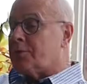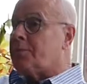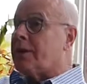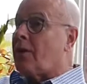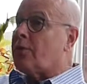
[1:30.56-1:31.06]

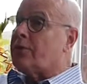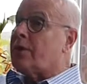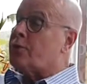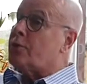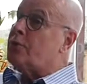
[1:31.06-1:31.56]
We've been on
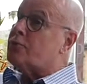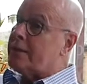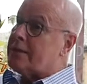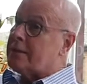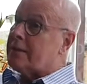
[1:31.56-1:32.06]
a cruise
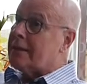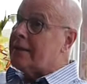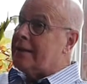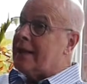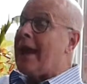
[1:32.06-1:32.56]

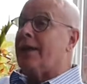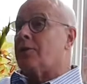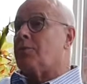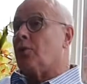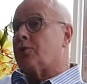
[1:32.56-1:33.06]
recently and
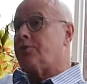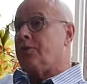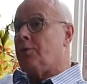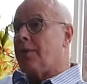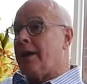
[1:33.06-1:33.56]
had bought a
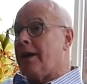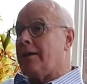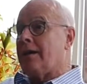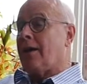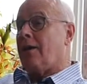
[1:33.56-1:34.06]
few
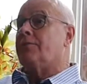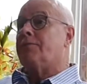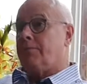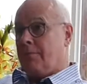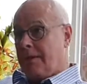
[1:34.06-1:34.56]
pair
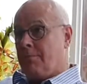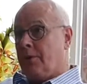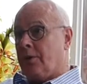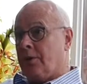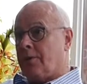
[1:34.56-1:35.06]
of
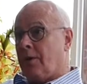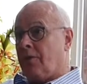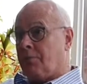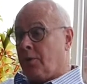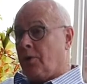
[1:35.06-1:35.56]
Lindberg
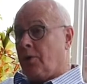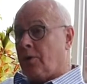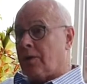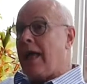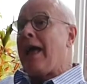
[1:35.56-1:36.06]
off
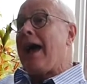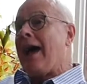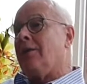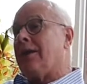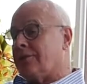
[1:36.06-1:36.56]
Paul
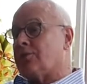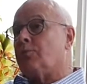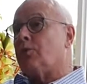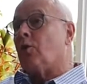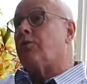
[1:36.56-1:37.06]
and had
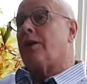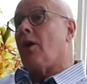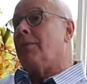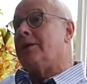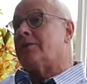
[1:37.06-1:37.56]
some lovely
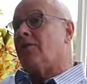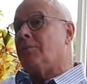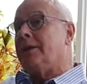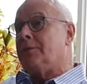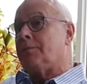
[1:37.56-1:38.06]
comments
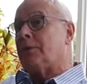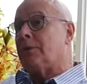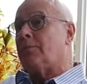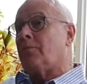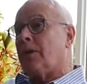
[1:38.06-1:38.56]
off
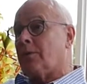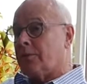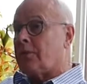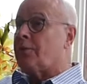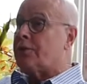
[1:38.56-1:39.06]
people while
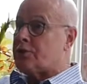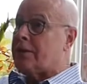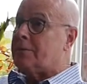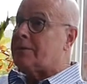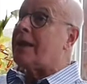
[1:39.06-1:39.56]
we we're on the
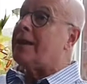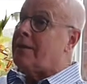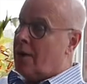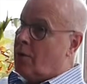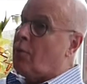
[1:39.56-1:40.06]
ship
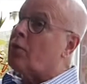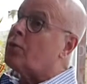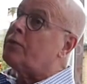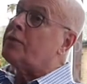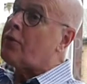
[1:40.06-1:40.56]
saying what
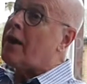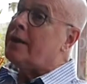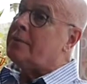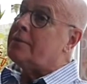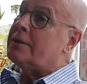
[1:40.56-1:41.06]
lovely
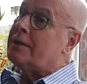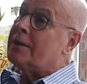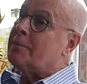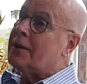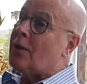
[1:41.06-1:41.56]
frames
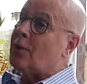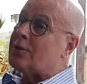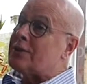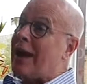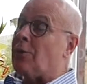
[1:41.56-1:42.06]

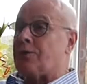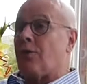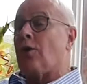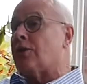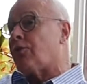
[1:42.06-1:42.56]
because out
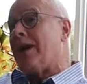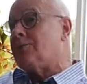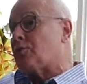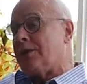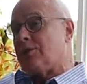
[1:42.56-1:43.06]
of all the
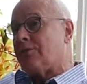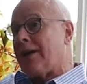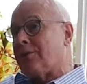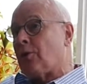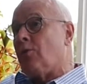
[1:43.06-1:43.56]
frames which I've
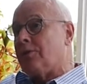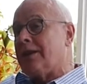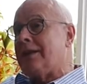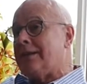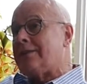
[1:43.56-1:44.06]
had over
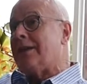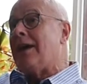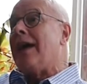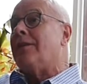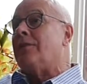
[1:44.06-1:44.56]
the years
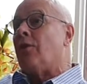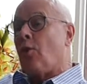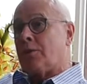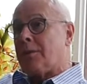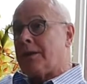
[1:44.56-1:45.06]
they've
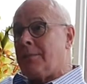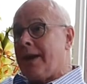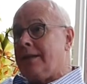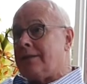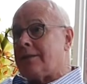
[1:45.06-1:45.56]
always been
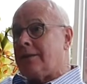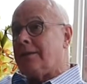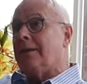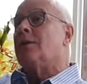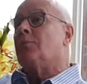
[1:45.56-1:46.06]

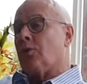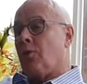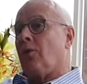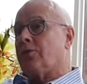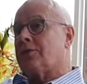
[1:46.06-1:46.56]
amazing but
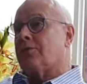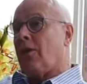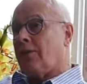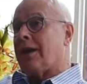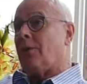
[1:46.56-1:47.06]
the ones I've
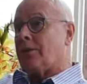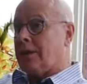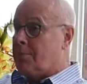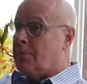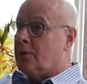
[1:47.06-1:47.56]
got now the
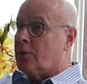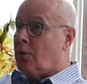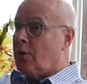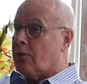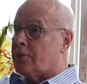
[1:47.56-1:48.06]
Lindberg
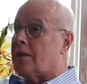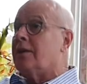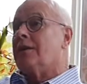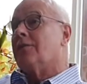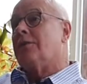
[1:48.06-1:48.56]
ones
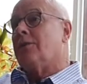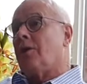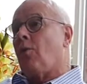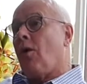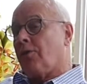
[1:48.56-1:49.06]
they're
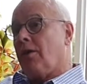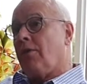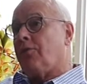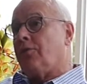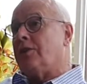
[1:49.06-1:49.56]
a
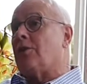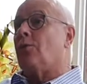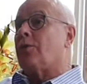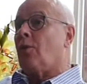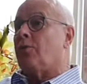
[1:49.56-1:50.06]
one-off you
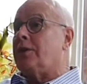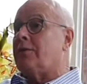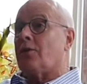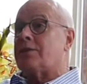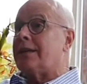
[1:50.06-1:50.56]
don't know that
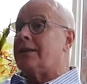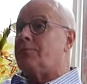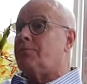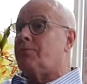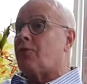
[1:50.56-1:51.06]
you've got any
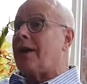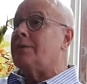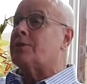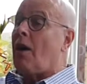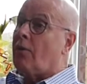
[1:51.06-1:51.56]

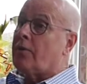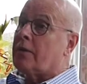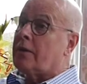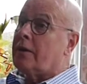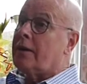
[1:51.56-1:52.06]
frames
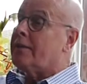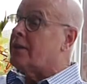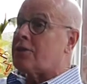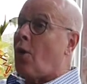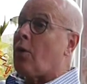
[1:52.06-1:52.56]
on
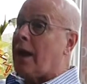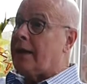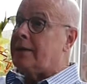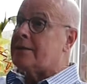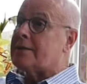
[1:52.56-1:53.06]
they're so
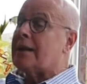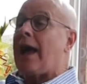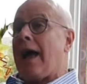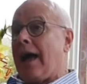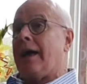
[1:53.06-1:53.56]
light
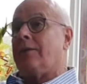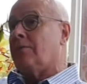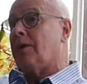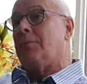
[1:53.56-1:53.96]
and